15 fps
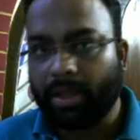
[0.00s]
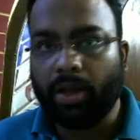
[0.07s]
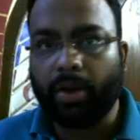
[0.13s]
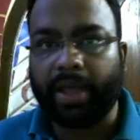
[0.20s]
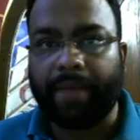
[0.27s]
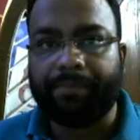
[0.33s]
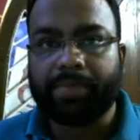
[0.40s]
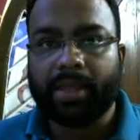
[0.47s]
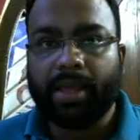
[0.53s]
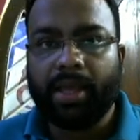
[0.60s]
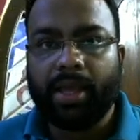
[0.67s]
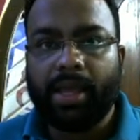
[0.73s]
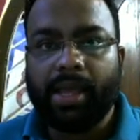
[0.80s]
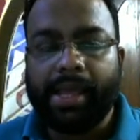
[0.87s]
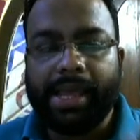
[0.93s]
Okay,
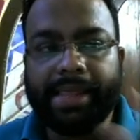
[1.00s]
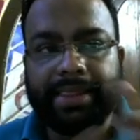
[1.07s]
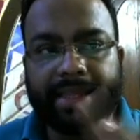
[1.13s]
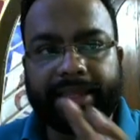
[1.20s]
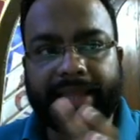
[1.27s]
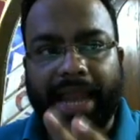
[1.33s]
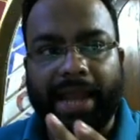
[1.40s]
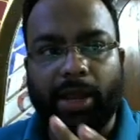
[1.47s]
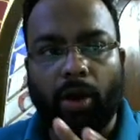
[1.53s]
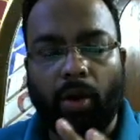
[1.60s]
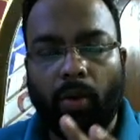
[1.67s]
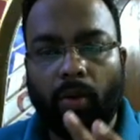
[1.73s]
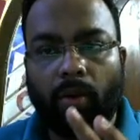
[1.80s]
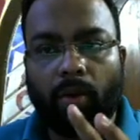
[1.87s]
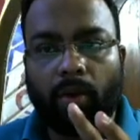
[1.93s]
in this
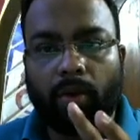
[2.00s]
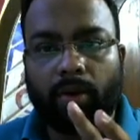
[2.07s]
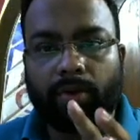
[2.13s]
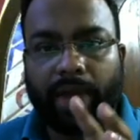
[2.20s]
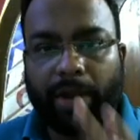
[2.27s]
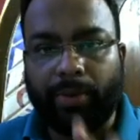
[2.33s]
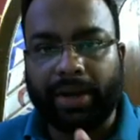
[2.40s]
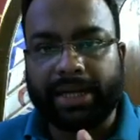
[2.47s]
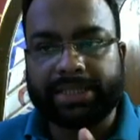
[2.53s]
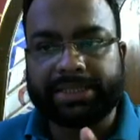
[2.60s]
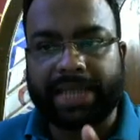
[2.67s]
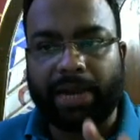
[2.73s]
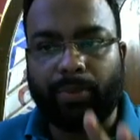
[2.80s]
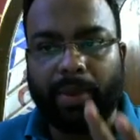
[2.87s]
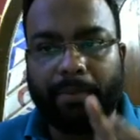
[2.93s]
scenario, try to
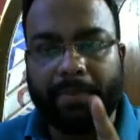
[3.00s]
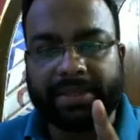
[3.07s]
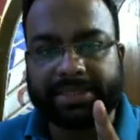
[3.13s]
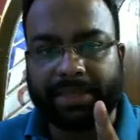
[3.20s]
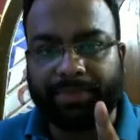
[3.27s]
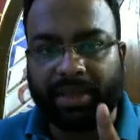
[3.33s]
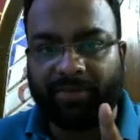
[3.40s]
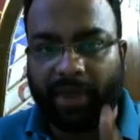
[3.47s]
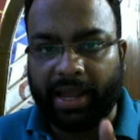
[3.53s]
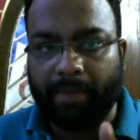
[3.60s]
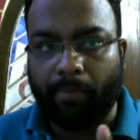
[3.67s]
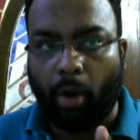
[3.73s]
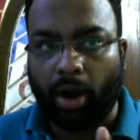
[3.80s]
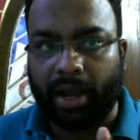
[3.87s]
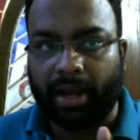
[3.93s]
understand we missed something very
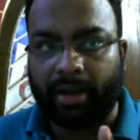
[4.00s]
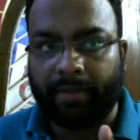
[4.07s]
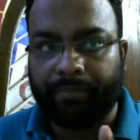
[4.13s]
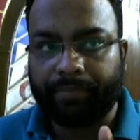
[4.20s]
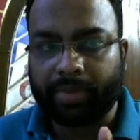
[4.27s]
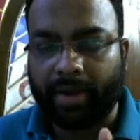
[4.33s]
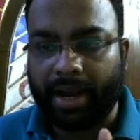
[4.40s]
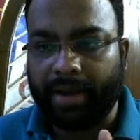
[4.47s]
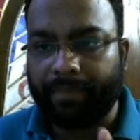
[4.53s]
important, right?